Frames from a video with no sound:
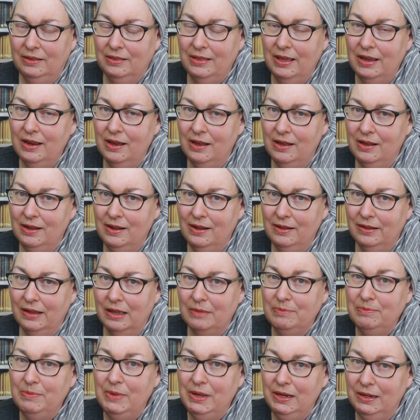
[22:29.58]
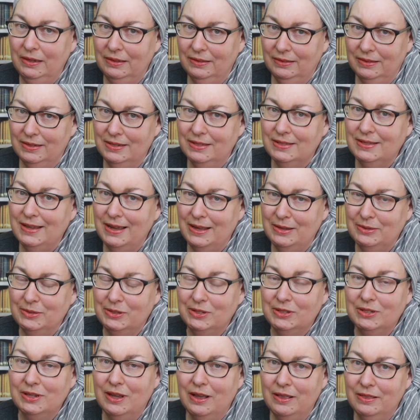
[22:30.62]
they all immediately sound
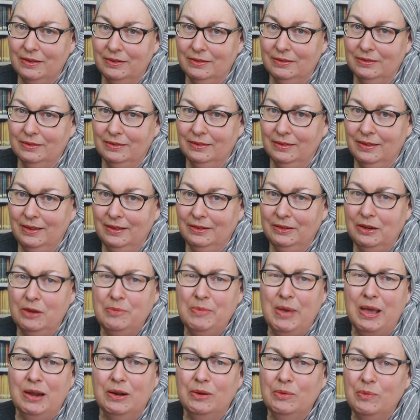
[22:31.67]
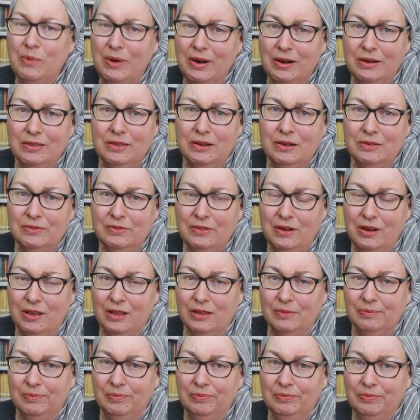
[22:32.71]
Southern, no matter where they're
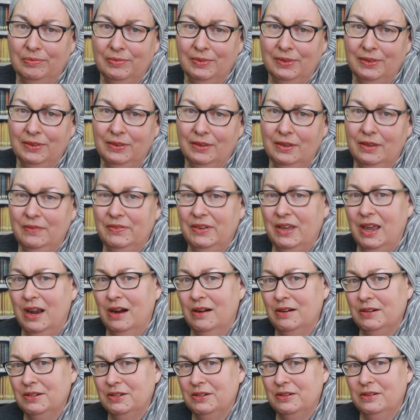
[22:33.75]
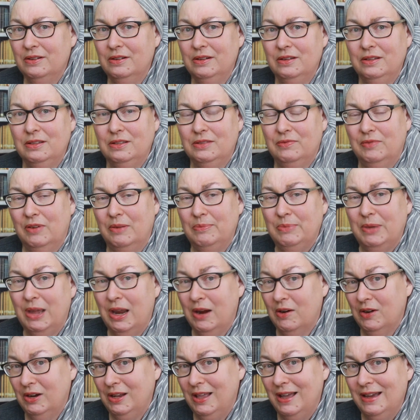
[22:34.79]
from. If a character is from the
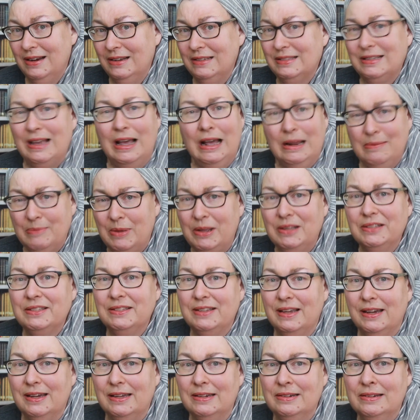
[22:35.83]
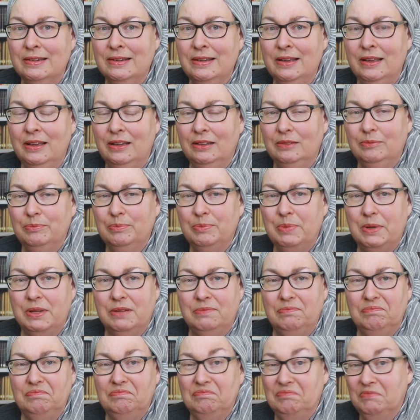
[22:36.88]
Carolinas, I'm all set. But
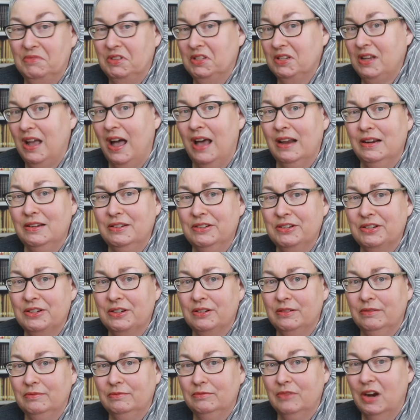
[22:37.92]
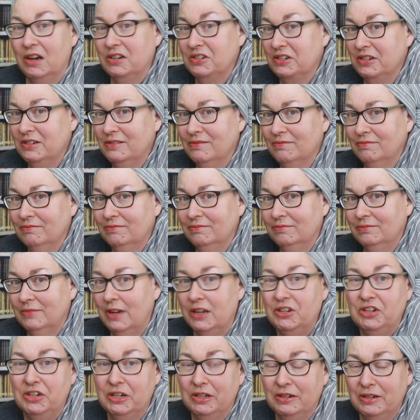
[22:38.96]
Scottish, Russian,
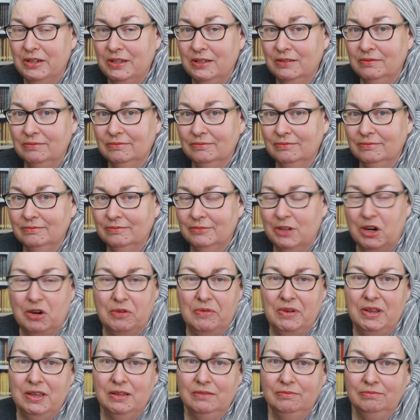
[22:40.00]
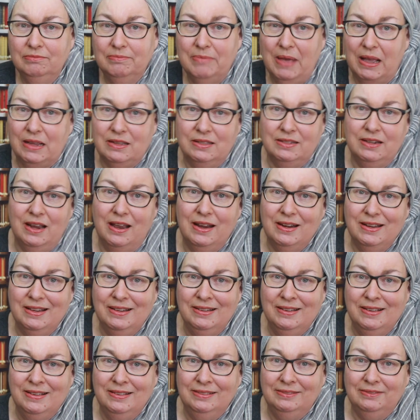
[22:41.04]
Nigerian, Korean,
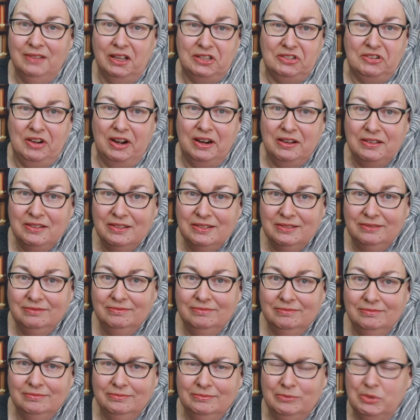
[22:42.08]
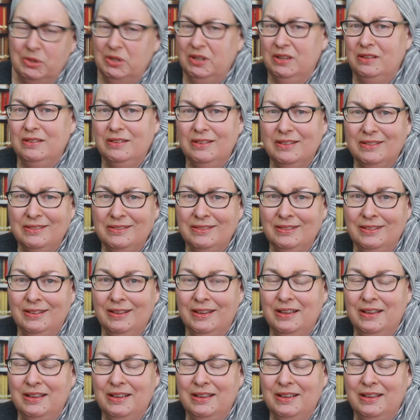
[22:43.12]
Pakistani, Australian, Brazilian,